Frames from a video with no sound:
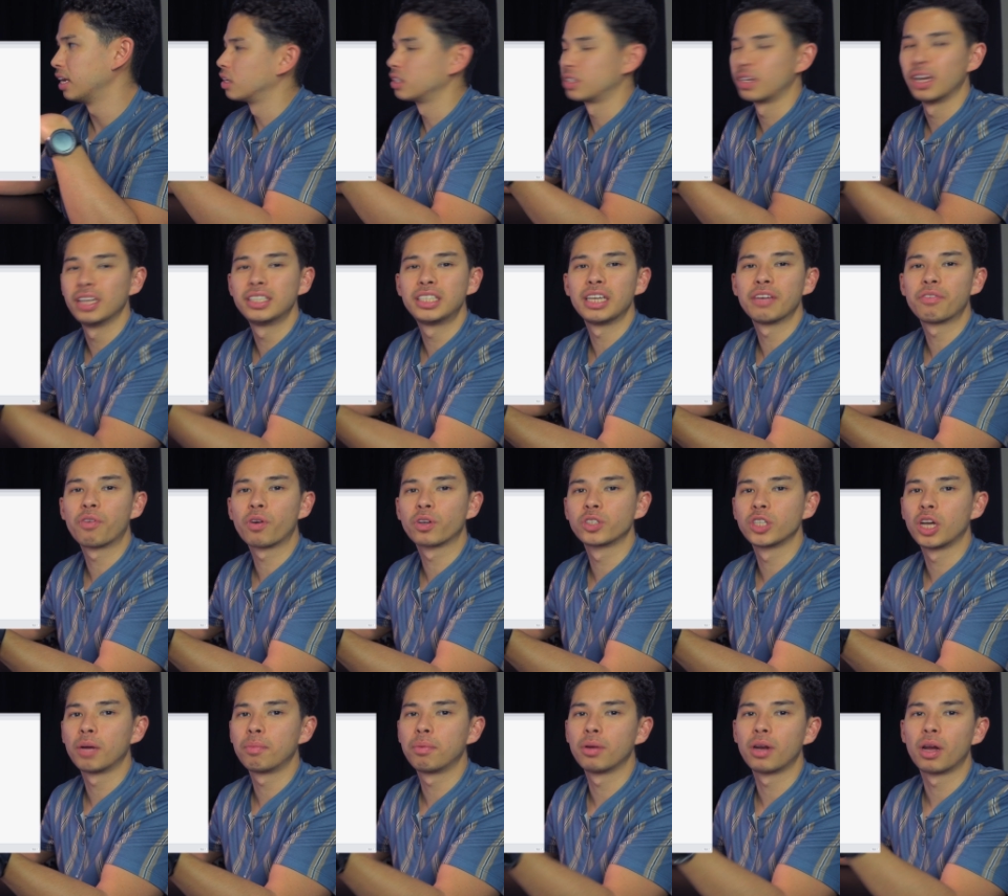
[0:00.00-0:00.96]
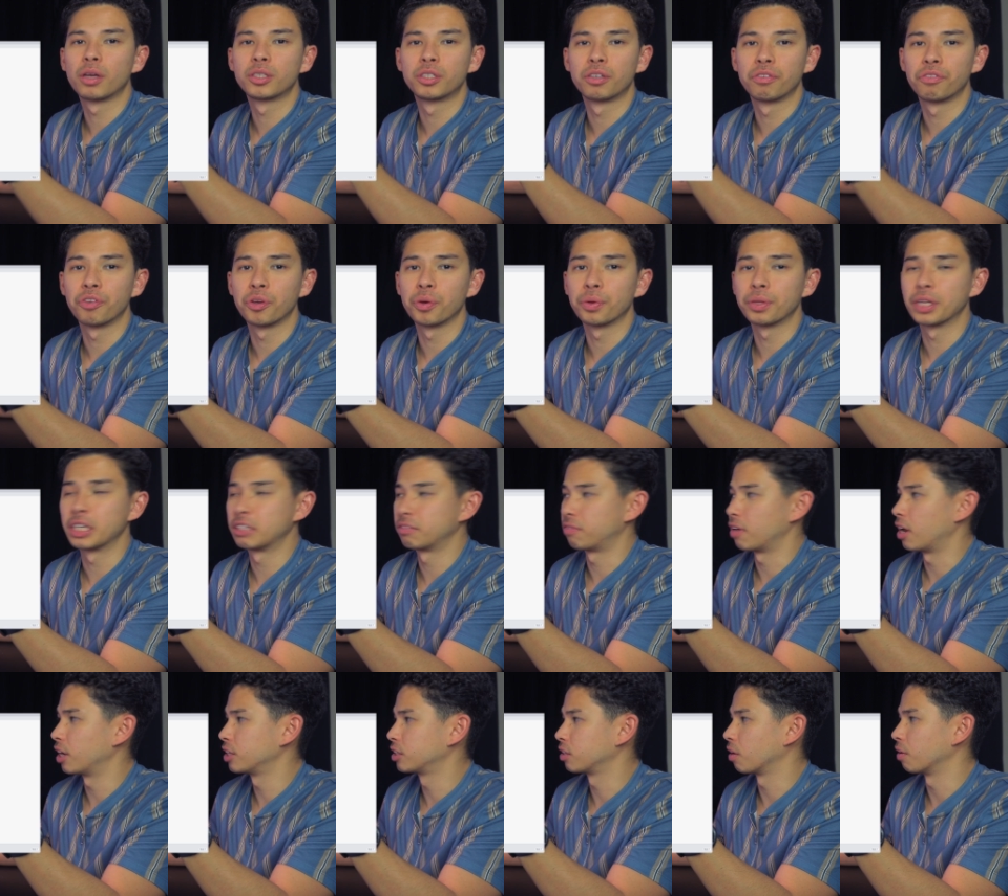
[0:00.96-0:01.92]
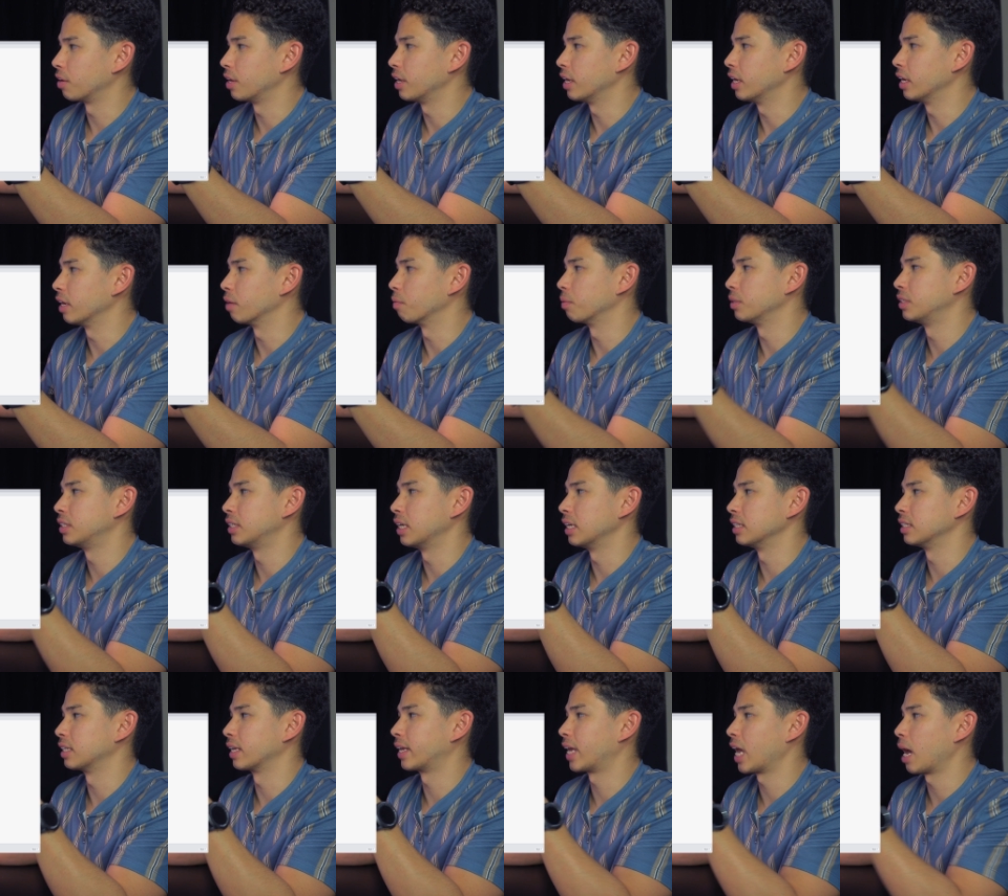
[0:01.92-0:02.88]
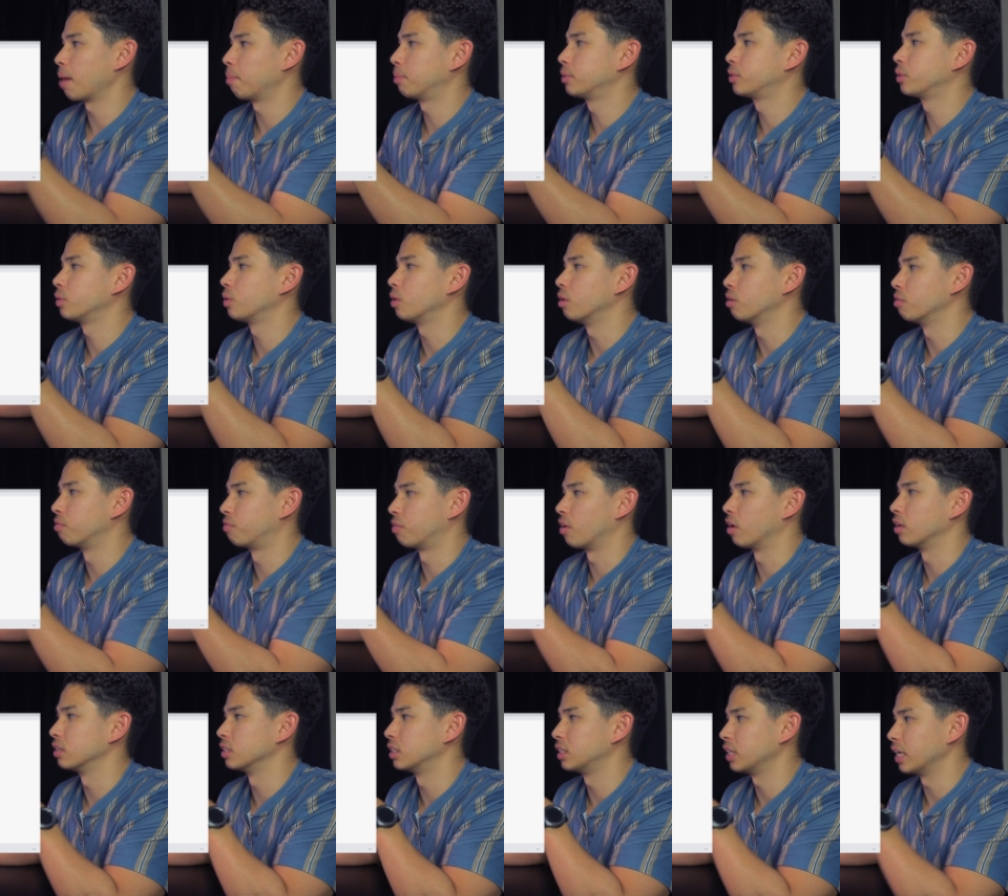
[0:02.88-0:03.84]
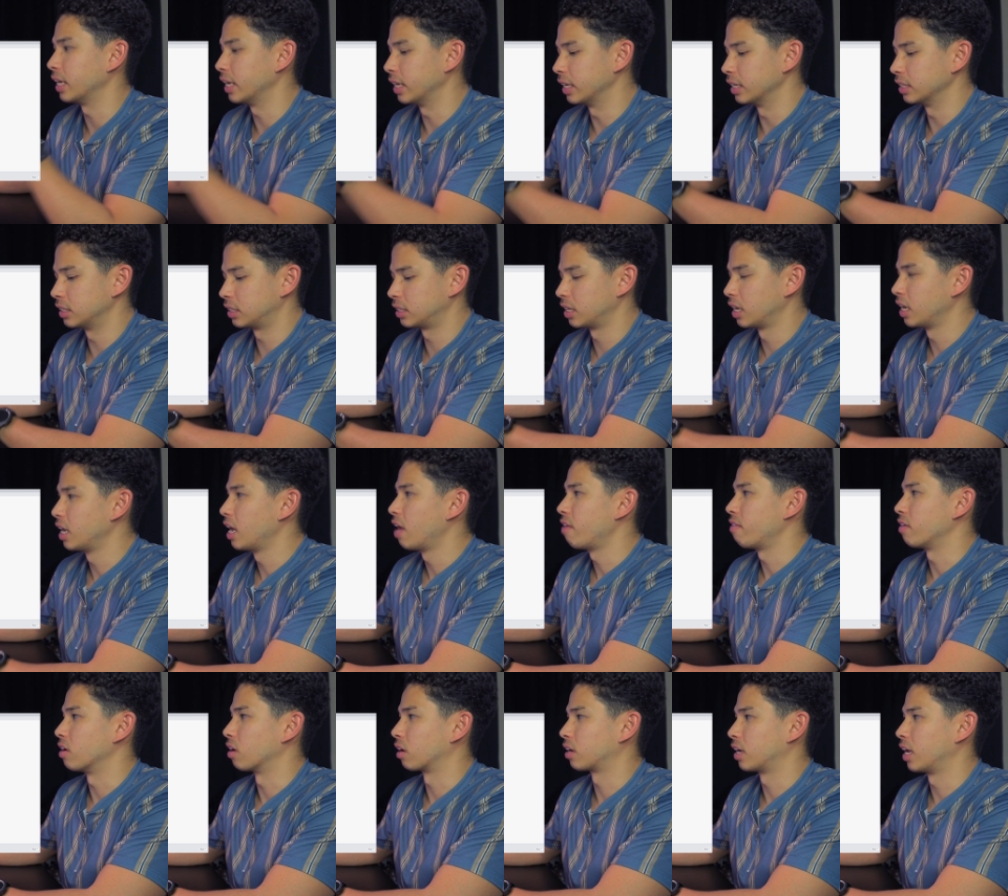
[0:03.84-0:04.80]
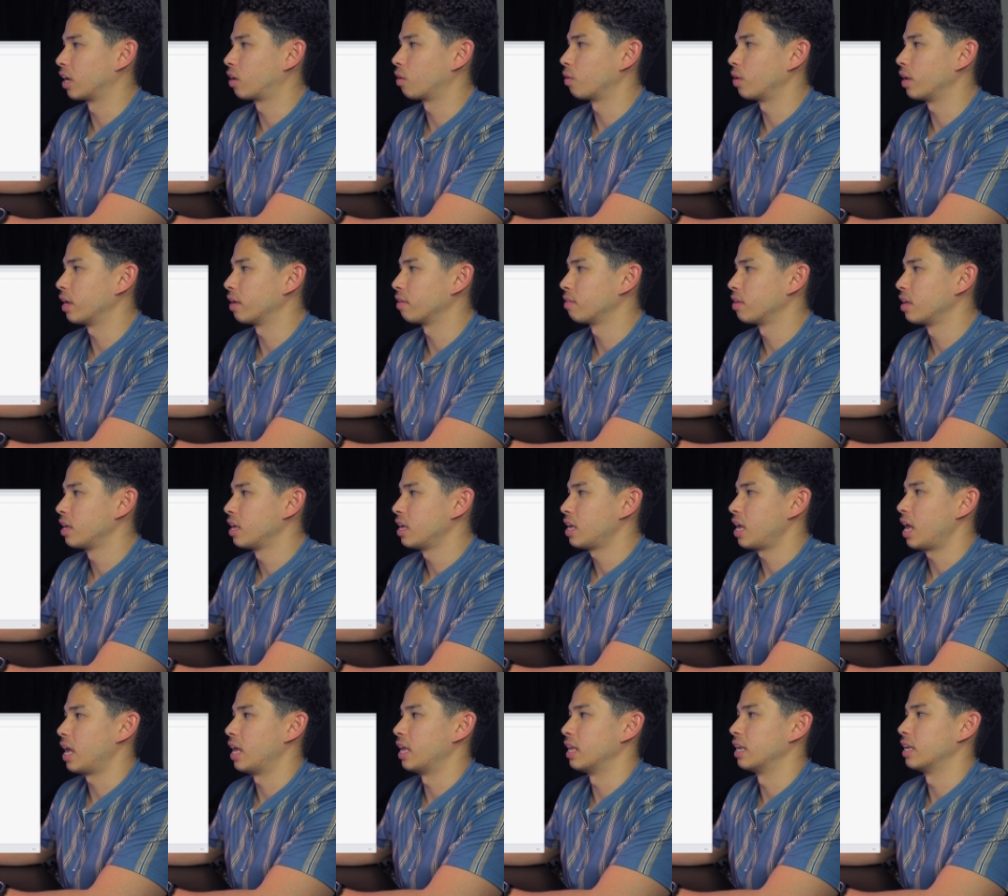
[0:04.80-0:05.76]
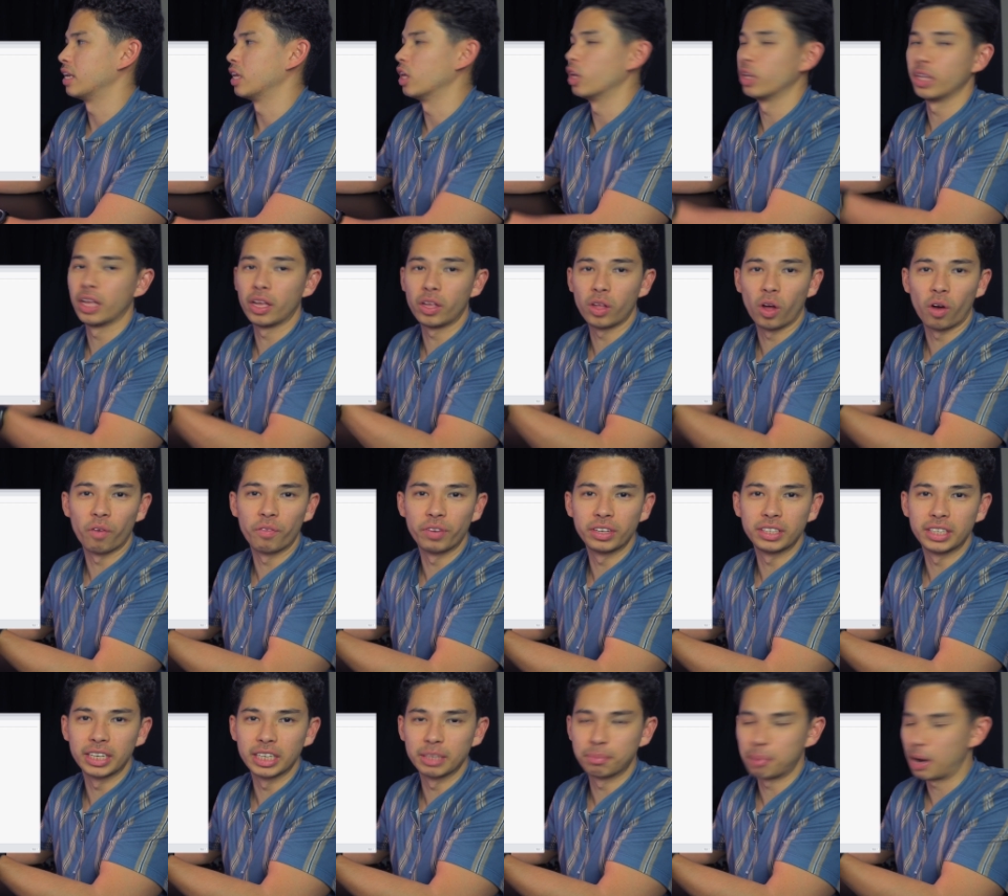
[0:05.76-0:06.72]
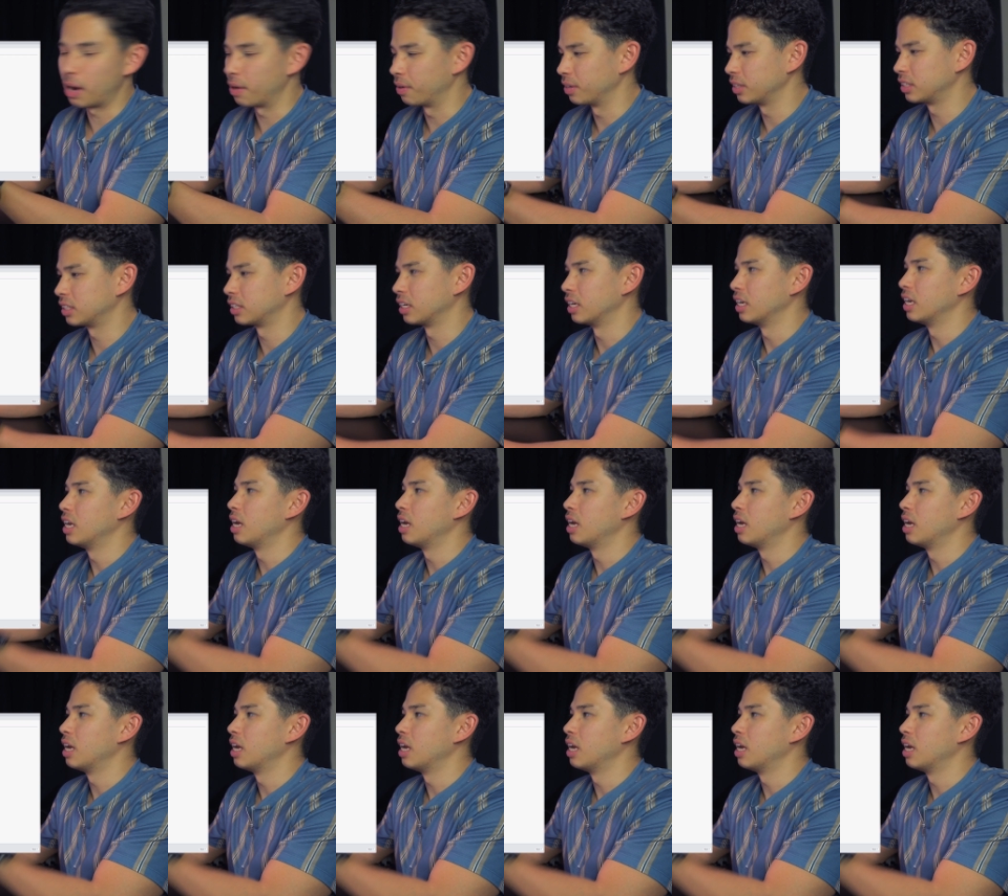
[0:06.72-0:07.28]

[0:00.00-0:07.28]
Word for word: So let's say, for example, I was reviewing this flashcard here, which says the capital of France is, then I'll click on it, and it obviously is Paris.